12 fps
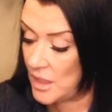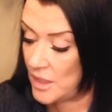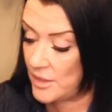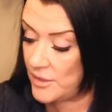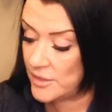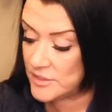
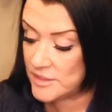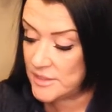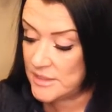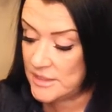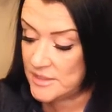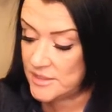There's a
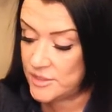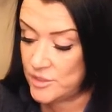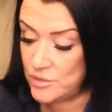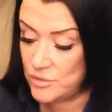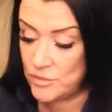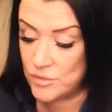need
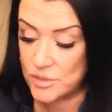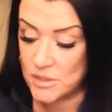to,